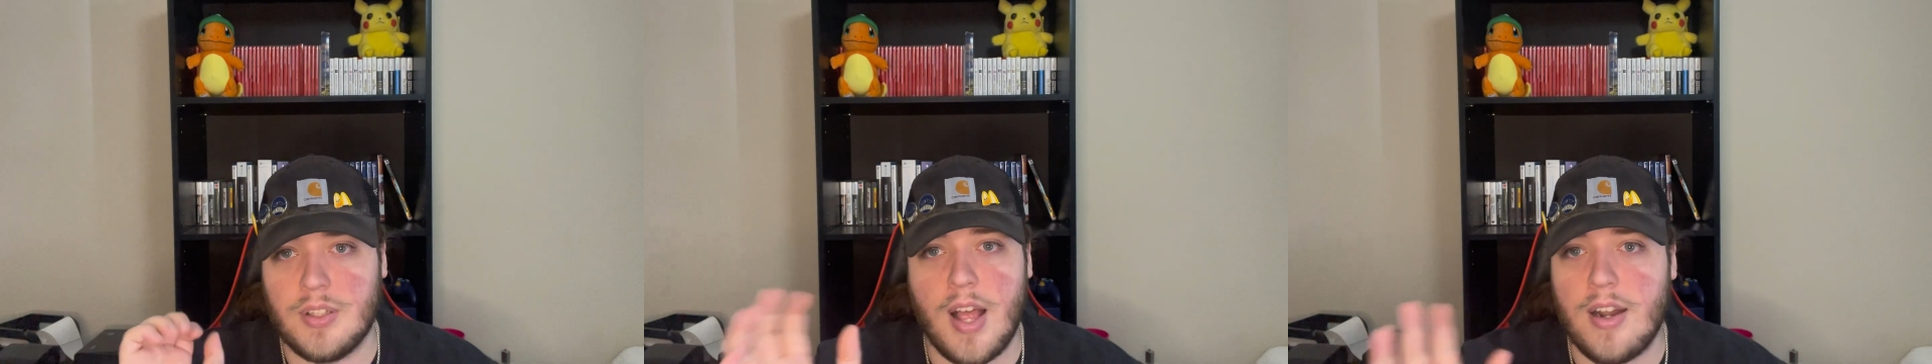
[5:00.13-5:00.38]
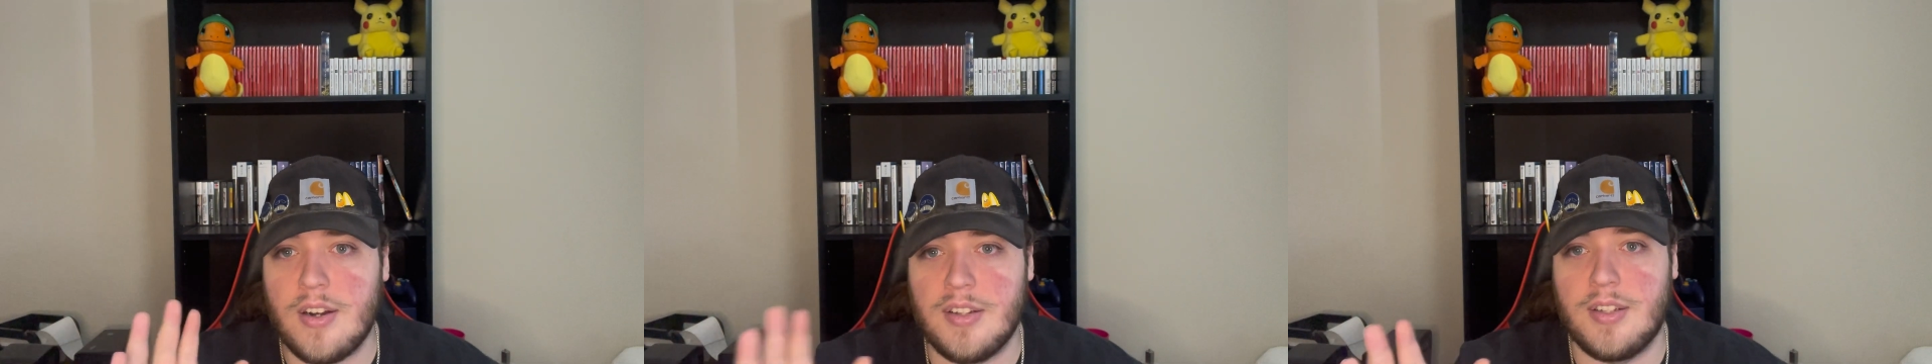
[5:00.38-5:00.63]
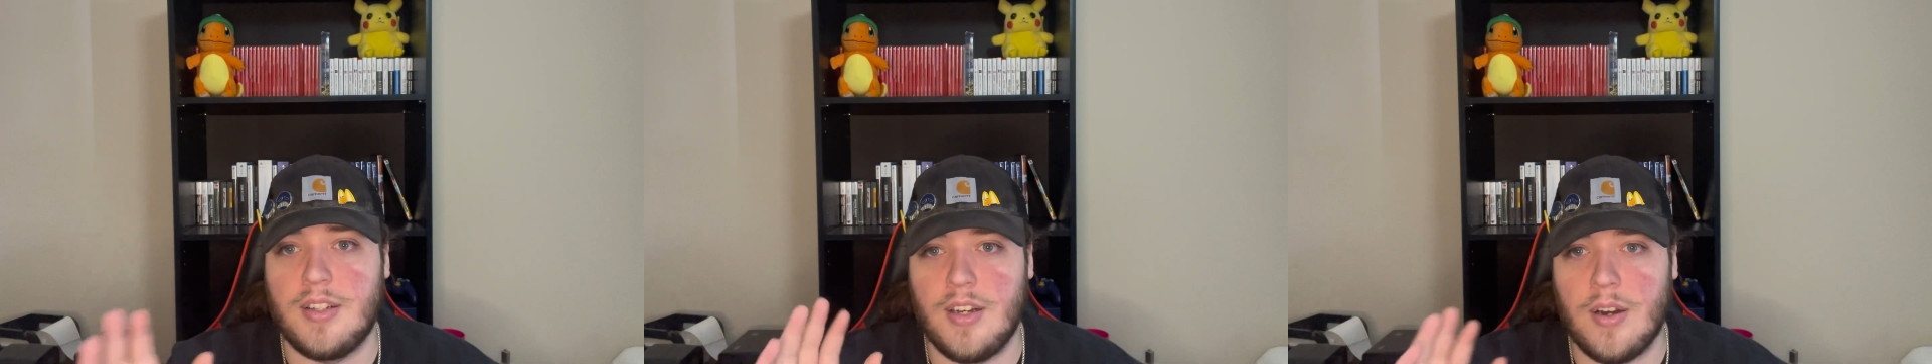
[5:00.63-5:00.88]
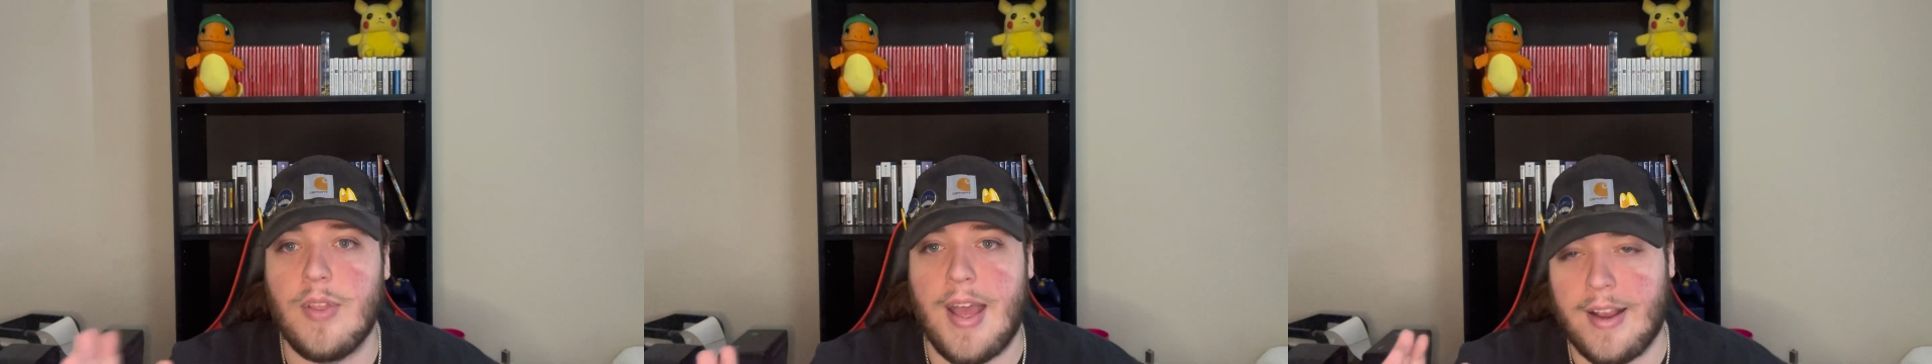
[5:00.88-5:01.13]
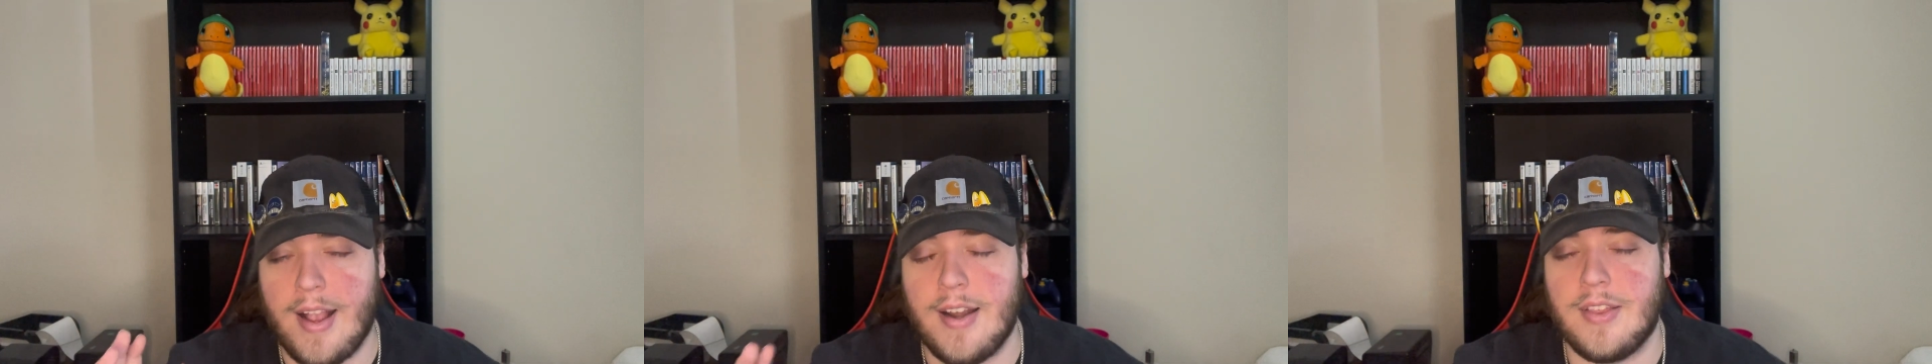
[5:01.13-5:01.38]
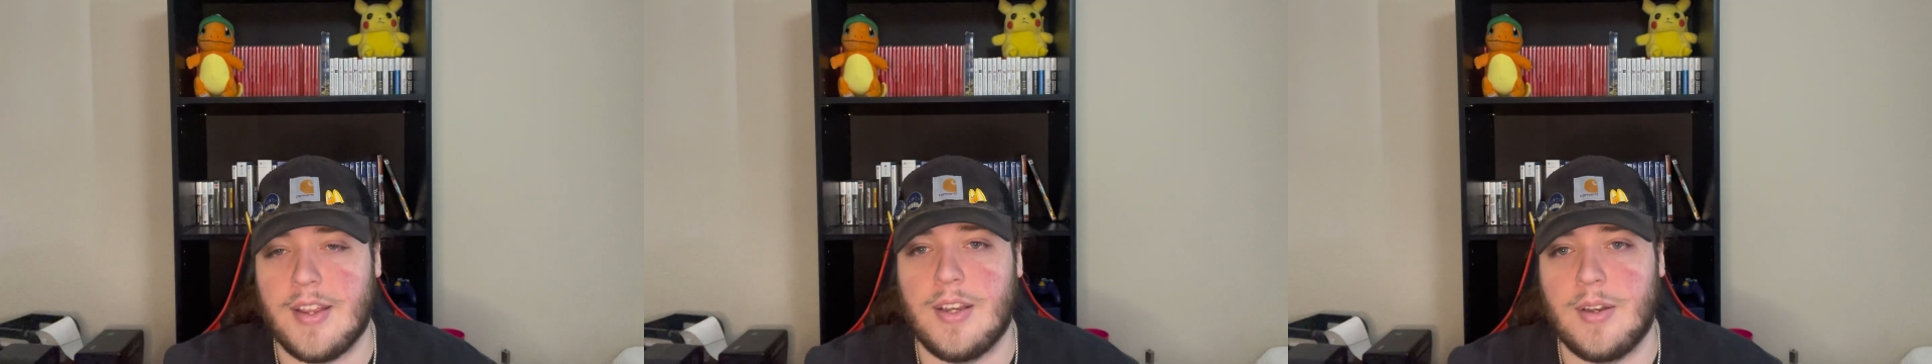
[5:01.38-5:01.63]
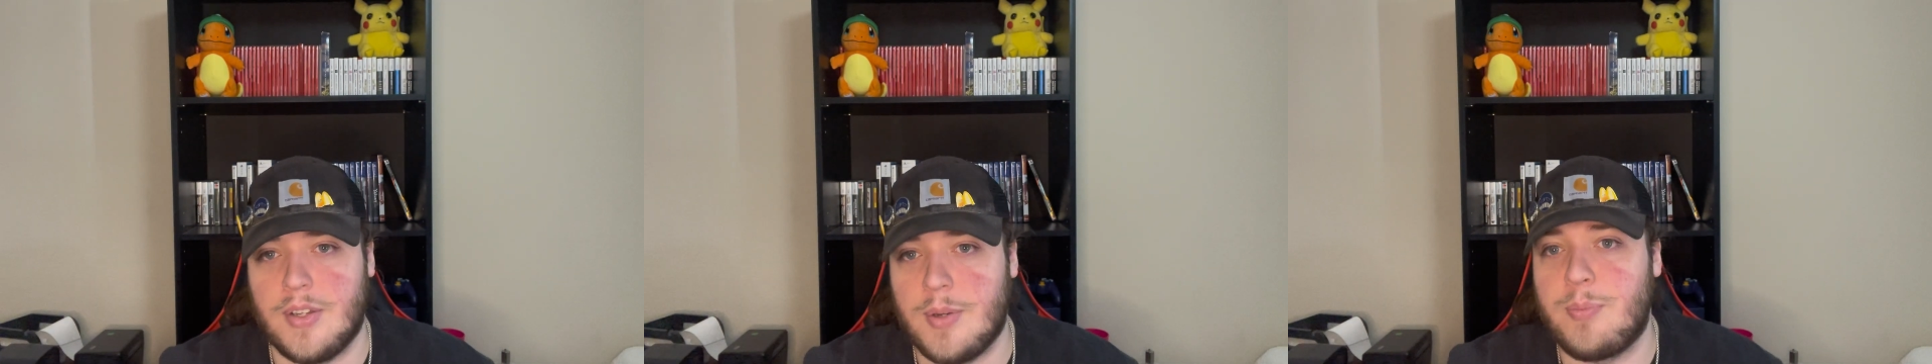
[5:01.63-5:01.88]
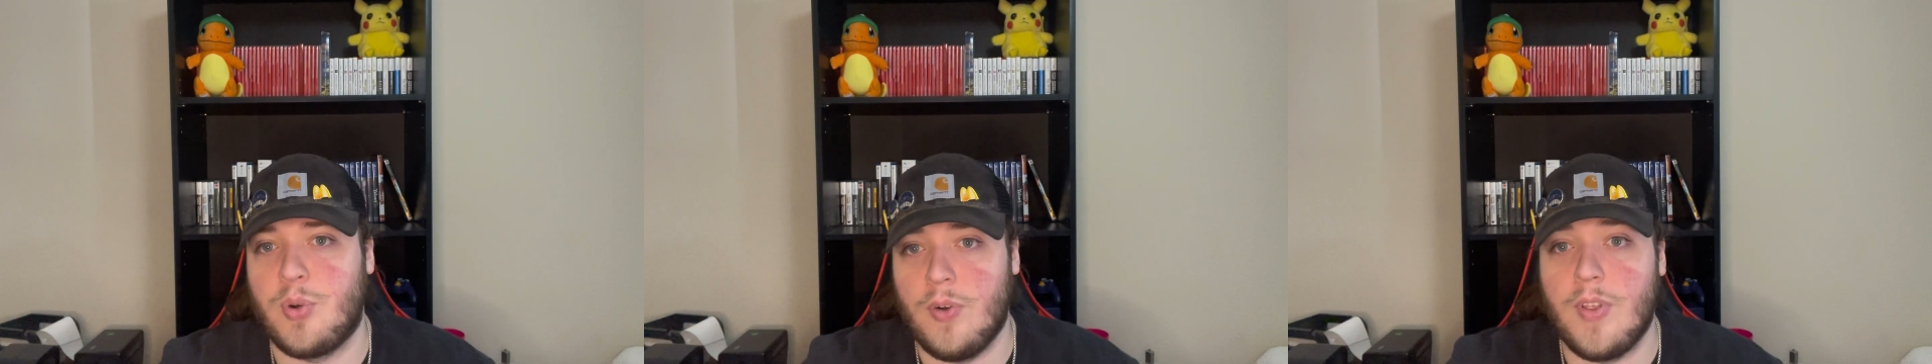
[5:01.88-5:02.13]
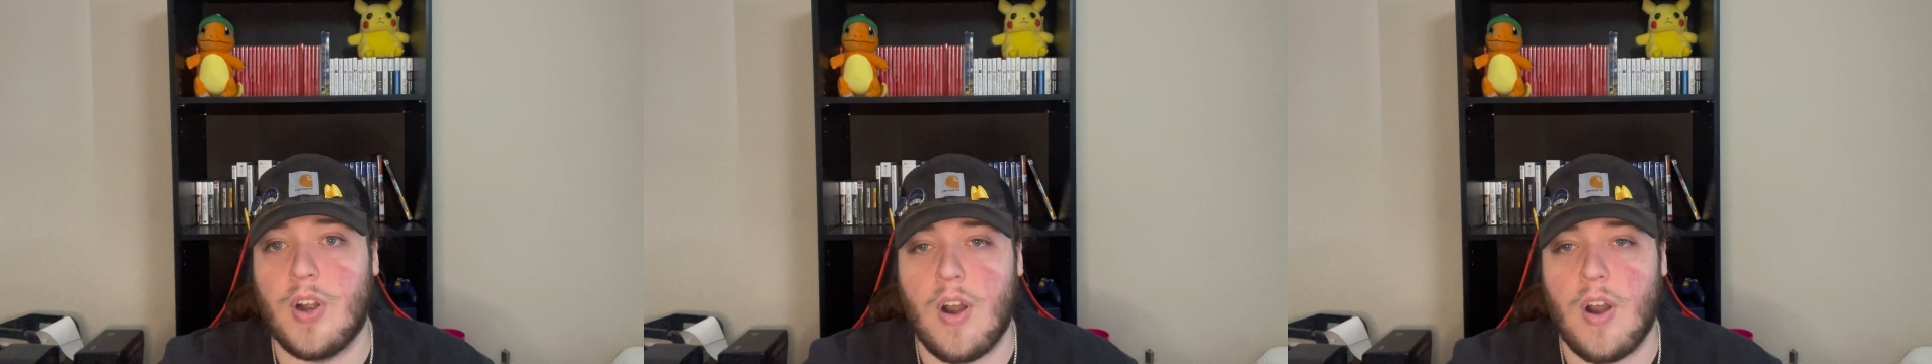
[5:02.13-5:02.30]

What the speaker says: letters, that kind of thing to prove their